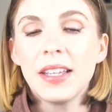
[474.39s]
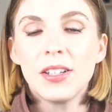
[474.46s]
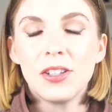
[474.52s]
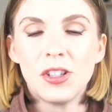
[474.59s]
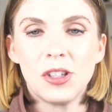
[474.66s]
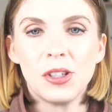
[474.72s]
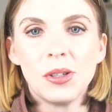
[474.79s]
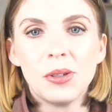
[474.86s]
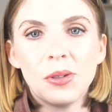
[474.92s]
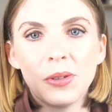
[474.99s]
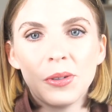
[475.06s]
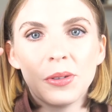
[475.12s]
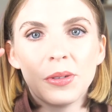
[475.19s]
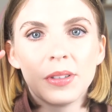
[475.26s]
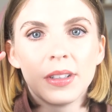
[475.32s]

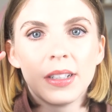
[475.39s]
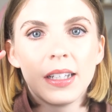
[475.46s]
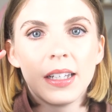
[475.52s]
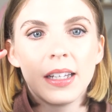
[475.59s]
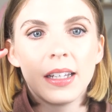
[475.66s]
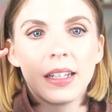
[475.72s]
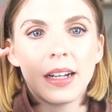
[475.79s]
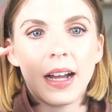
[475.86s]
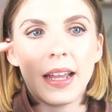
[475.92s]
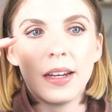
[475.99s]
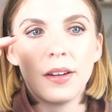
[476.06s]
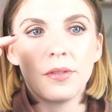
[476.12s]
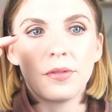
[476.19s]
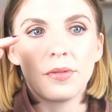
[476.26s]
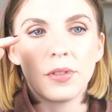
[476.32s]
to kind
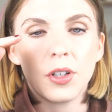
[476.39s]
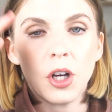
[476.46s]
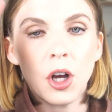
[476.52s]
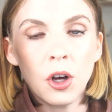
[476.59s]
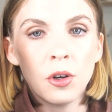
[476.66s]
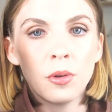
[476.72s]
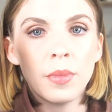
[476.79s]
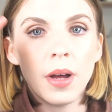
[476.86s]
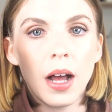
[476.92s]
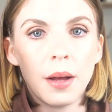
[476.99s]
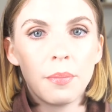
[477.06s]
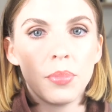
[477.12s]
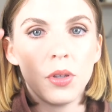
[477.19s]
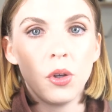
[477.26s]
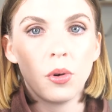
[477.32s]
of comb
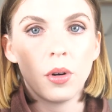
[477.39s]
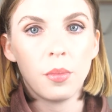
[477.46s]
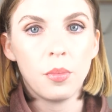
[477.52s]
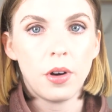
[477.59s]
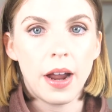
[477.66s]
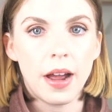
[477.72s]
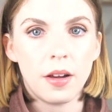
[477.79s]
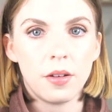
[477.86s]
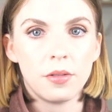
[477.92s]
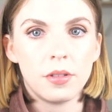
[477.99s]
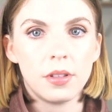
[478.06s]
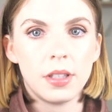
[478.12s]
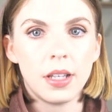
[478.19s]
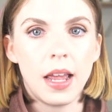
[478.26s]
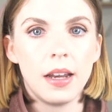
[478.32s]
up your
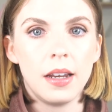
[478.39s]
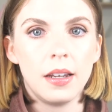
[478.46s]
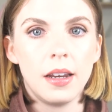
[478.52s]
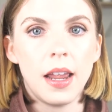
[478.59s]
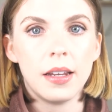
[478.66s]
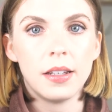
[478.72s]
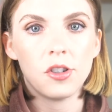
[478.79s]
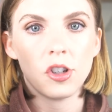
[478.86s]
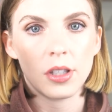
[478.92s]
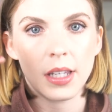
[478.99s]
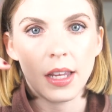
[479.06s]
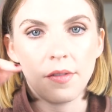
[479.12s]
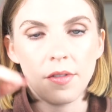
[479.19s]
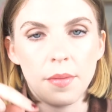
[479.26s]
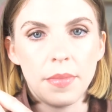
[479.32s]
brows and just
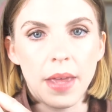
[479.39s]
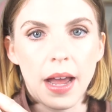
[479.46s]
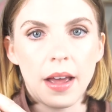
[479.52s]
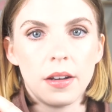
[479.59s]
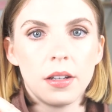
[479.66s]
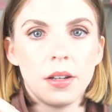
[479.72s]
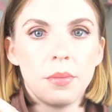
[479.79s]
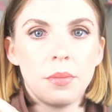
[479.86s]
give them that